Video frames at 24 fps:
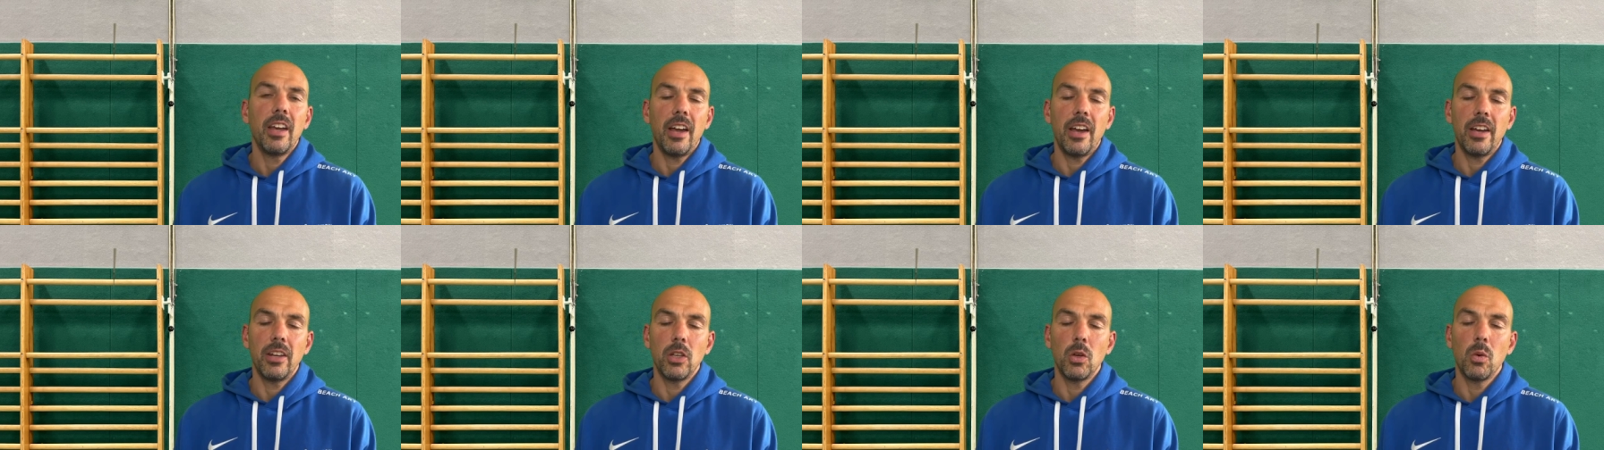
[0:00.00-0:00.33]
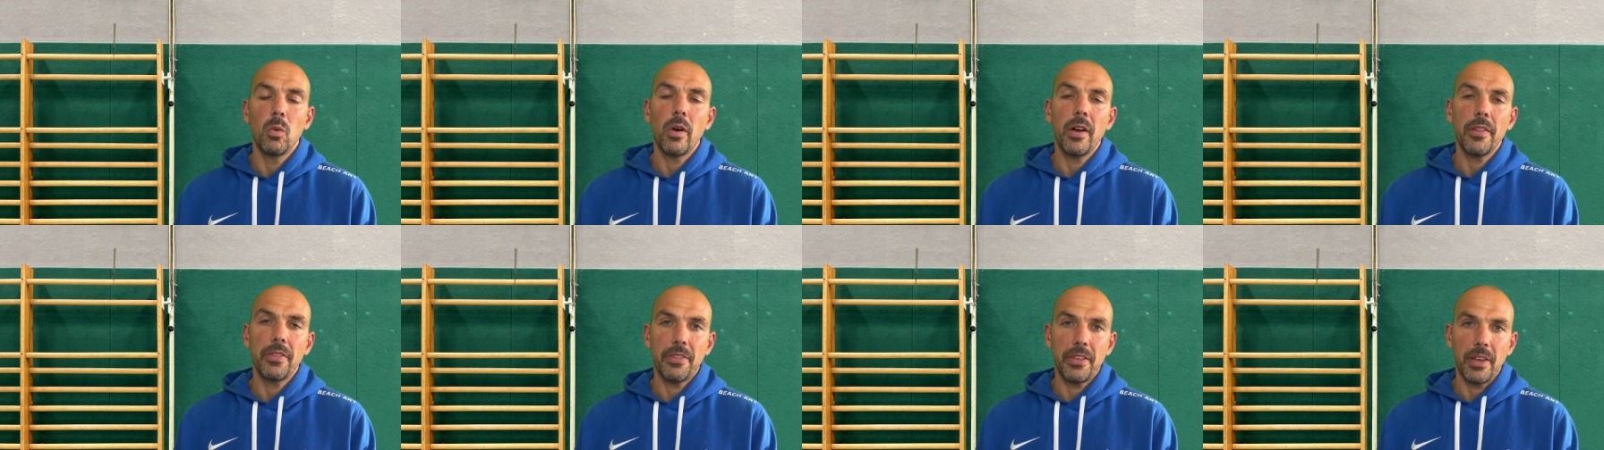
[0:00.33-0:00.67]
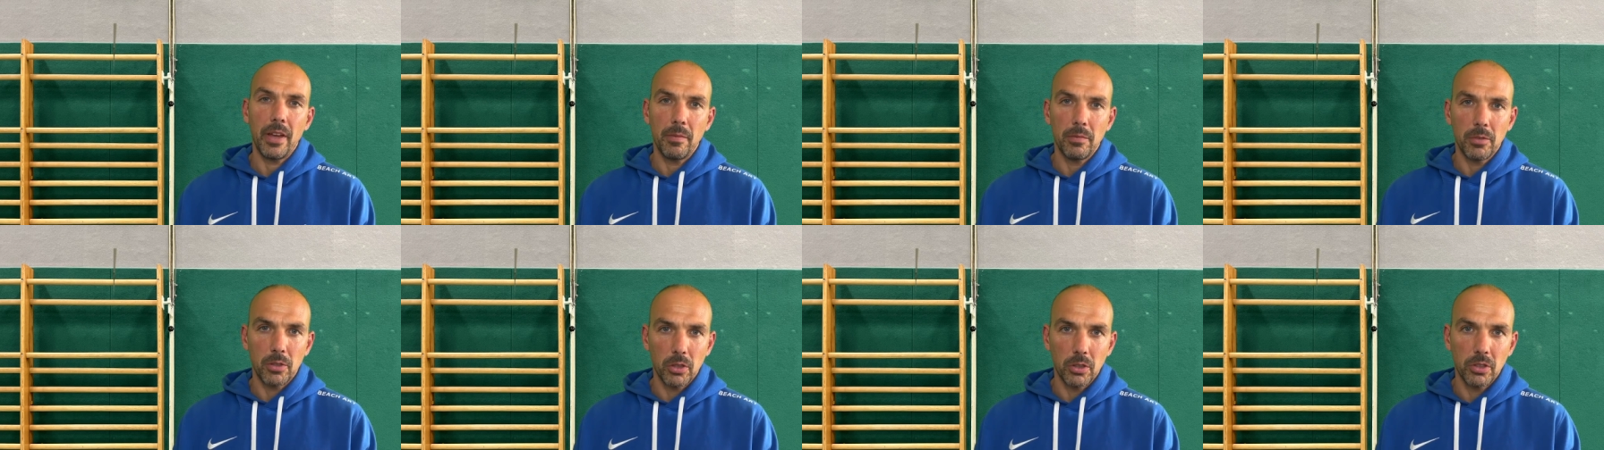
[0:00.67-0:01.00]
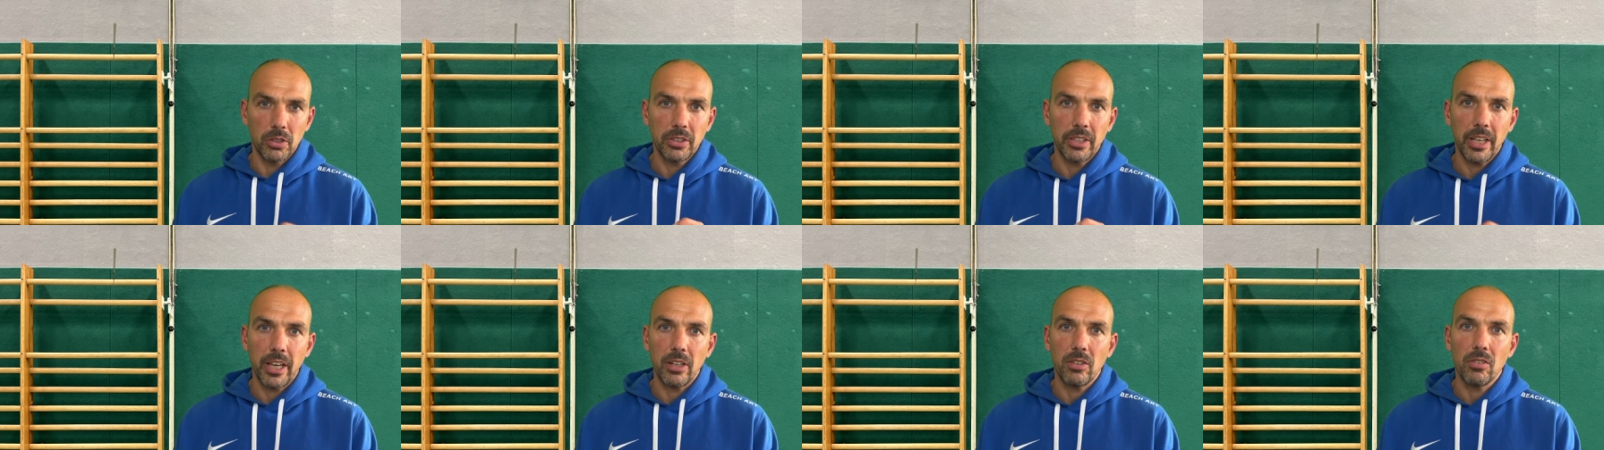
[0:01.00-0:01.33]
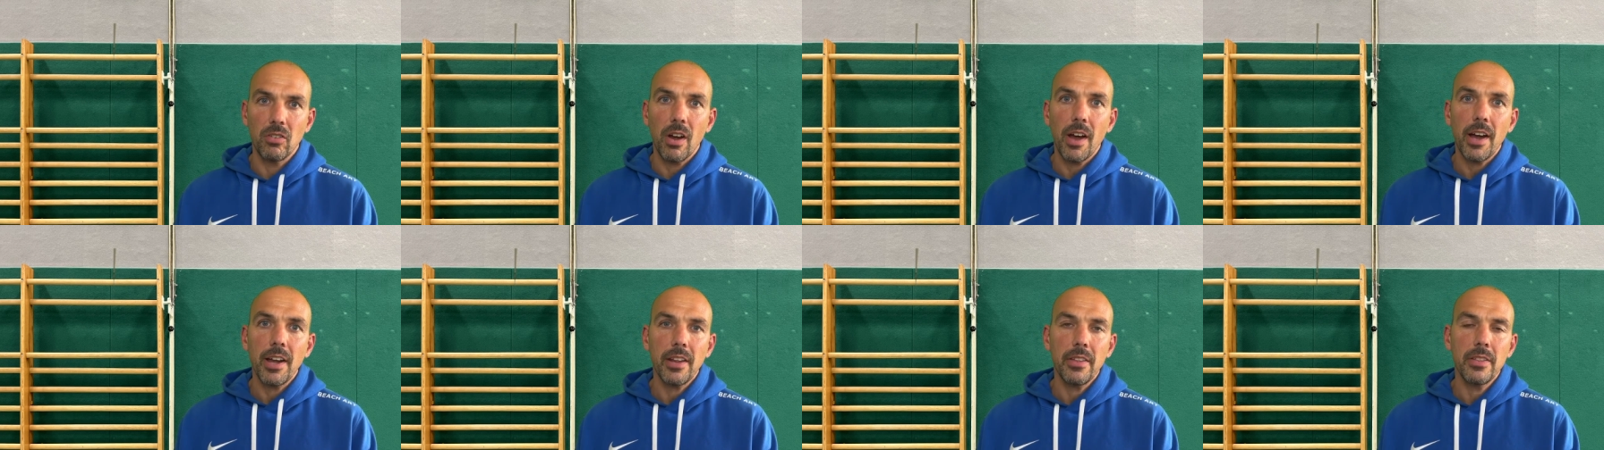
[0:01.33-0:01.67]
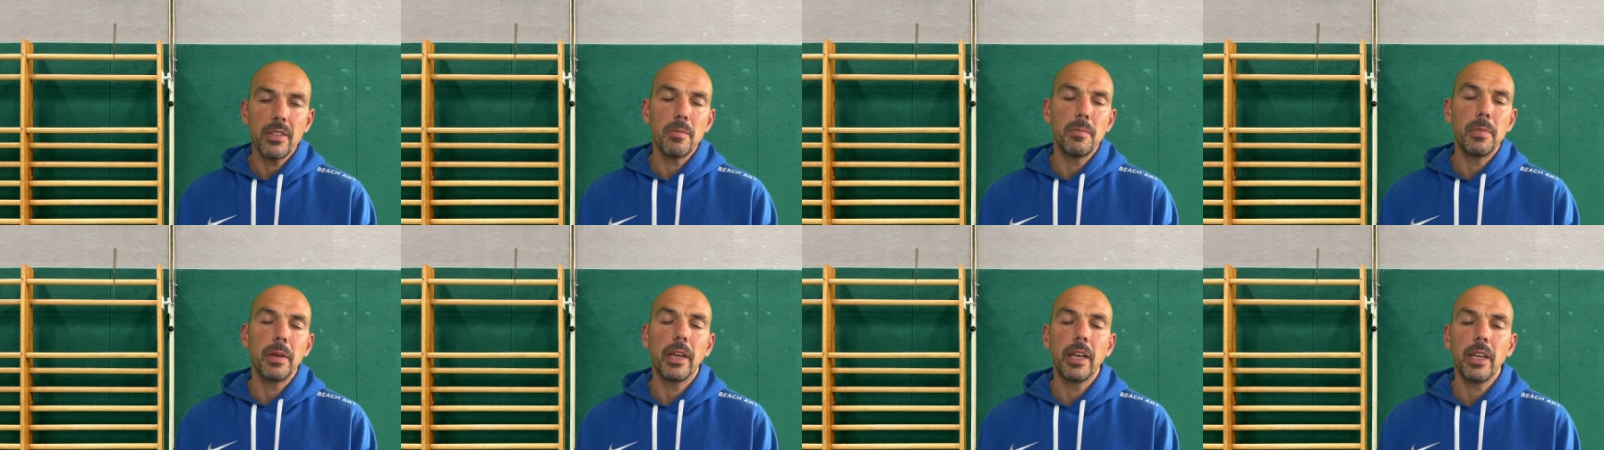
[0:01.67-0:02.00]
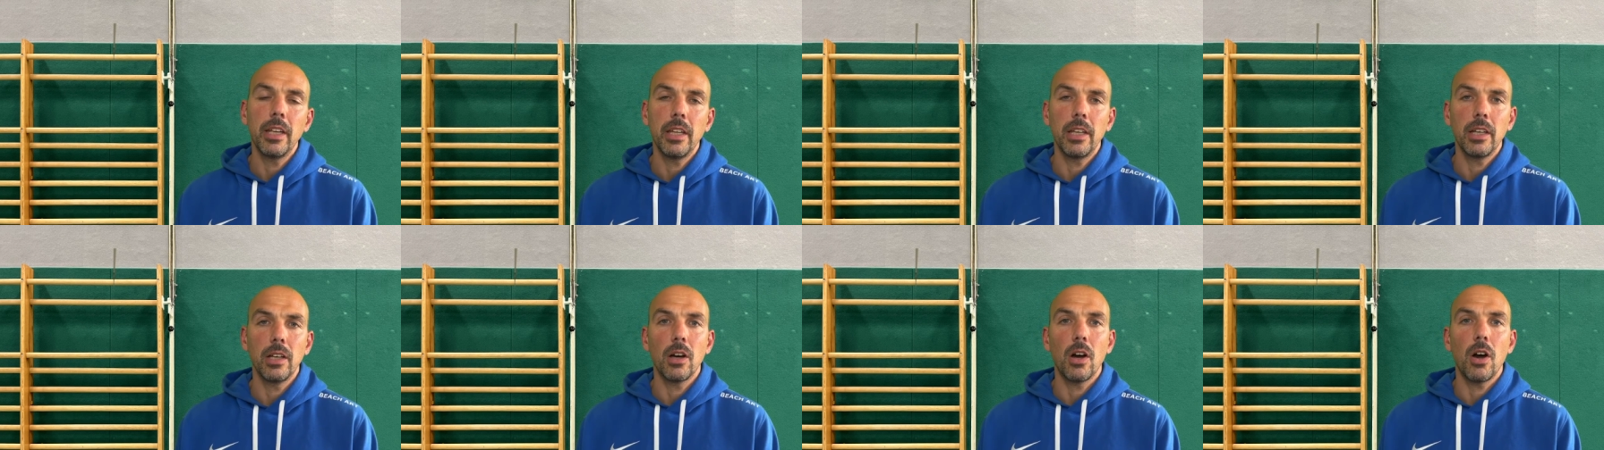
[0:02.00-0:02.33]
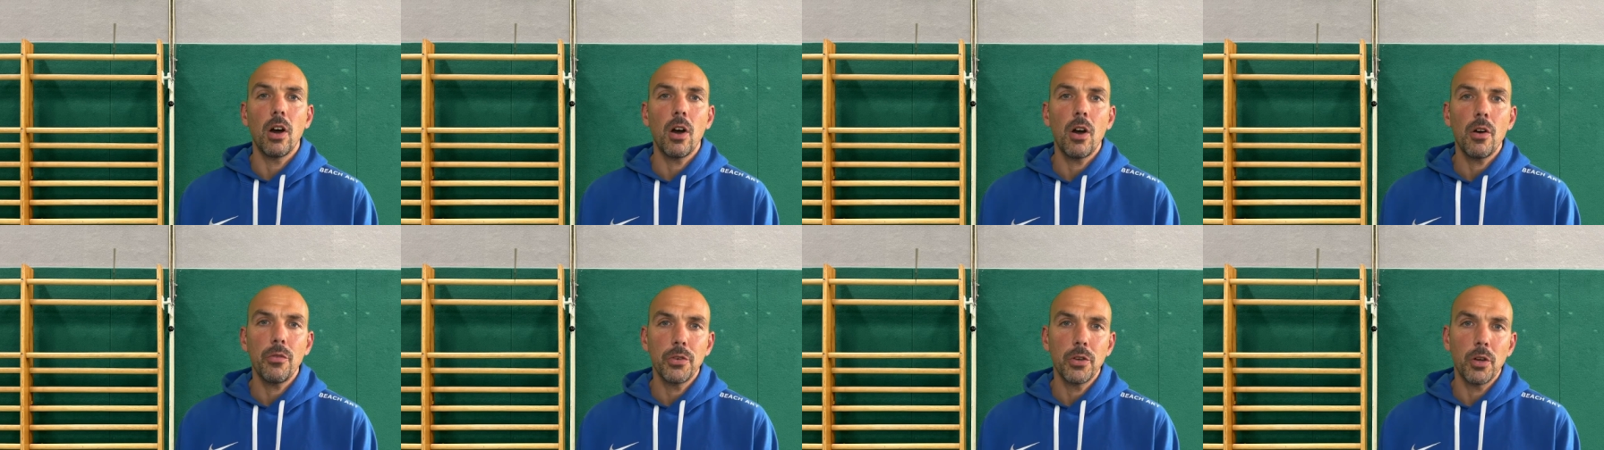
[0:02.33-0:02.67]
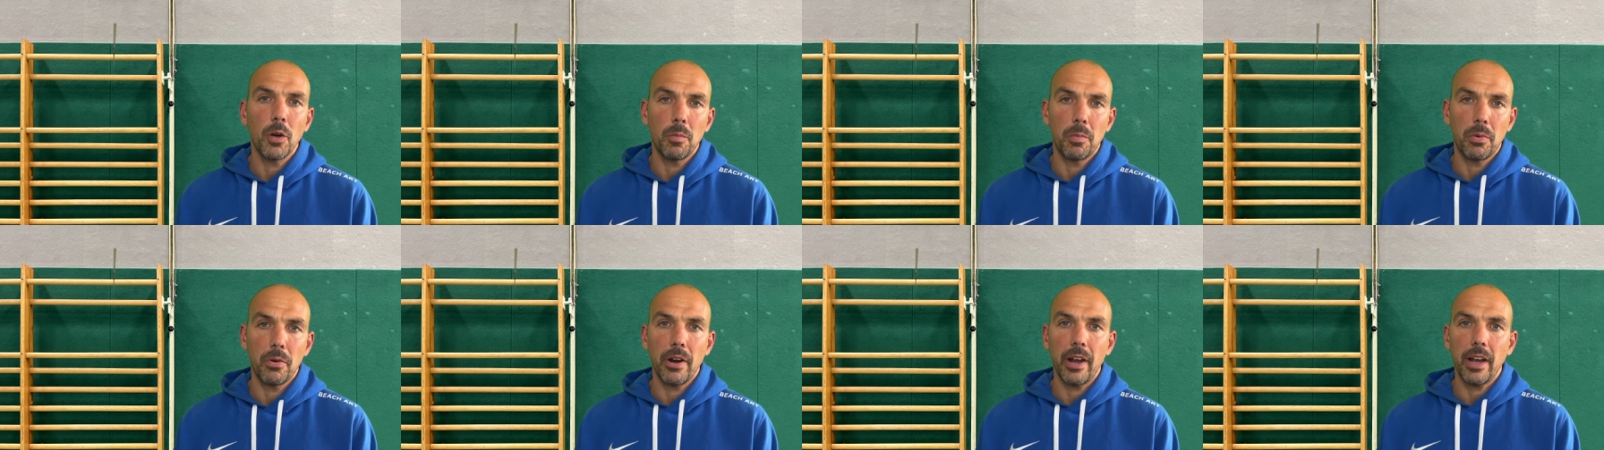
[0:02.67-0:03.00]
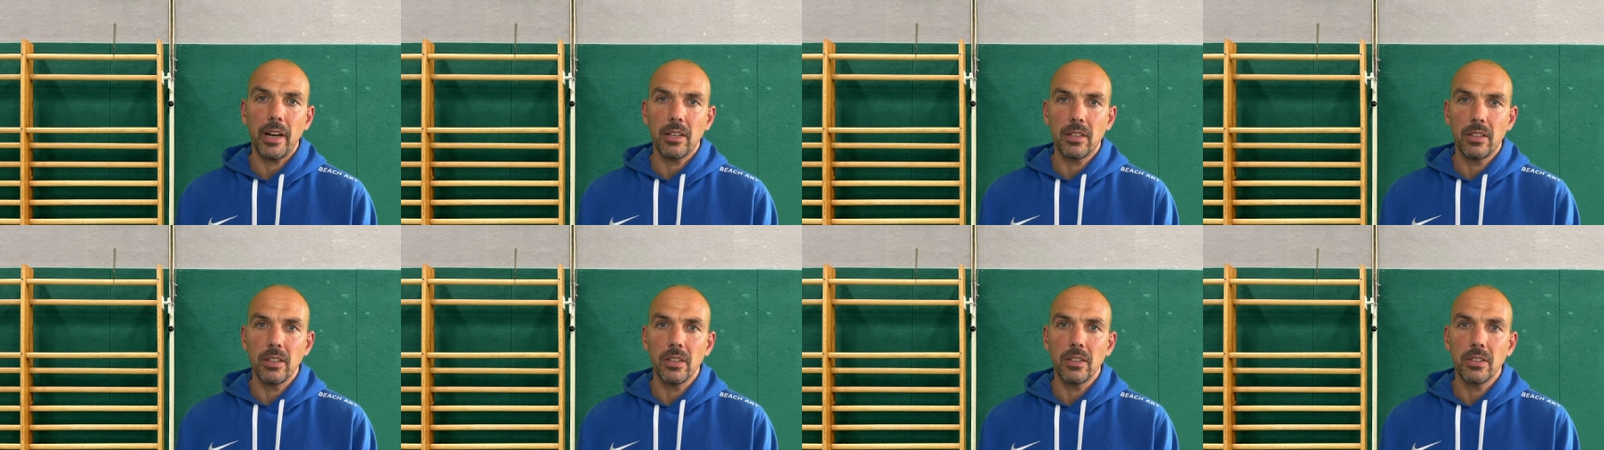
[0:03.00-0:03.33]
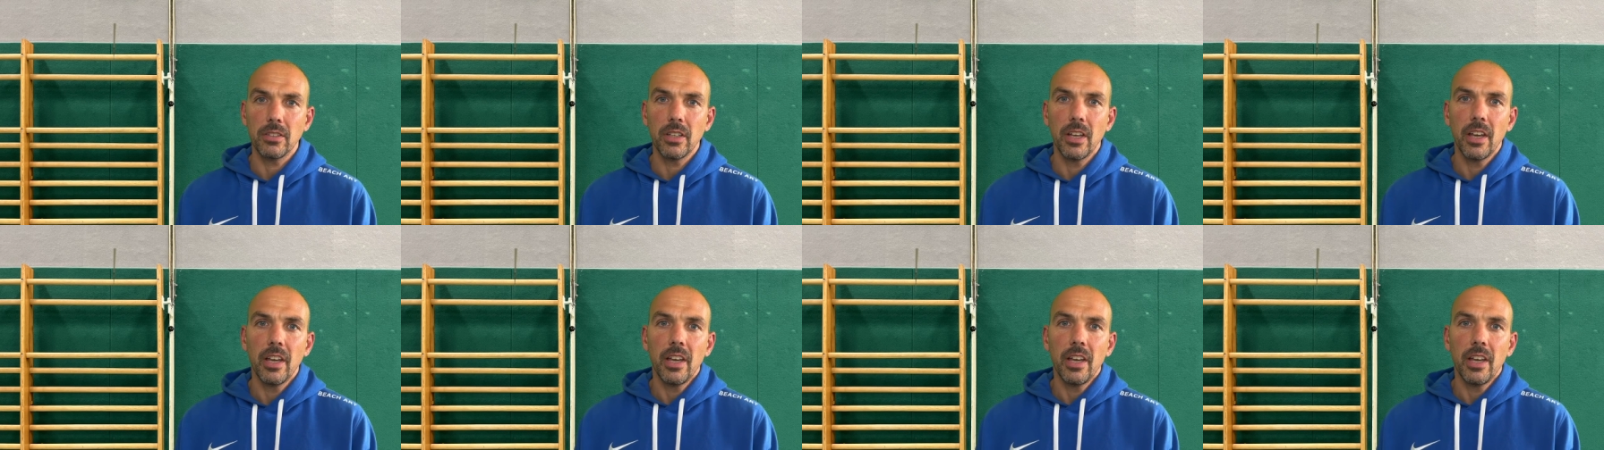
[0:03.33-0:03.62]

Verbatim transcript: and you want them to set right in the beginning of your practice